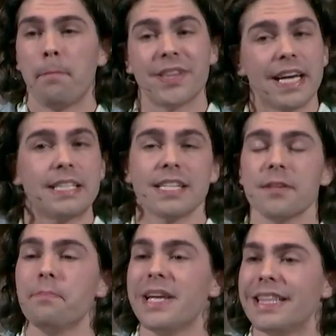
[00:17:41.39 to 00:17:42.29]
but that
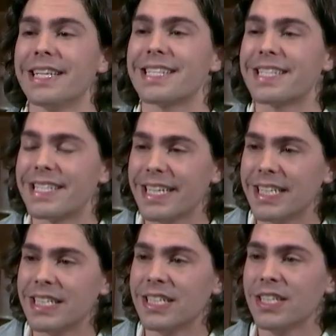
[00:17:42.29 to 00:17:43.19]
doesn't mean that
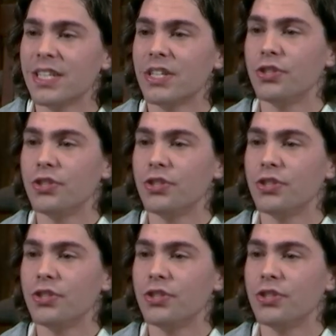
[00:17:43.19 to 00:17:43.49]
sin